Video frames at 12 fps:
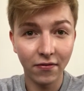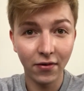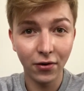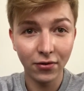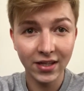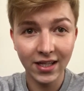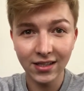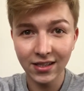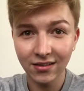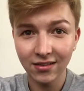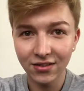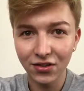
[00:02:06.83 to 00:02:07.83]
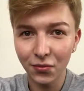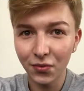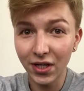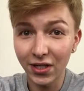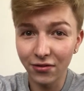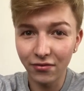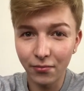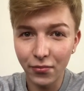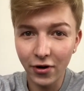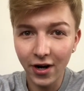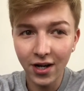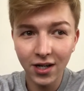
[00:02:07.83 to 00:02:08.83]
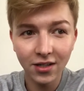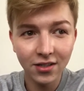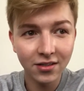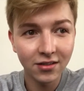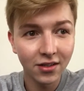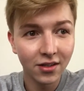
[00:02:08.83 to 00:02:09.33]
thought that this is some kind of prank,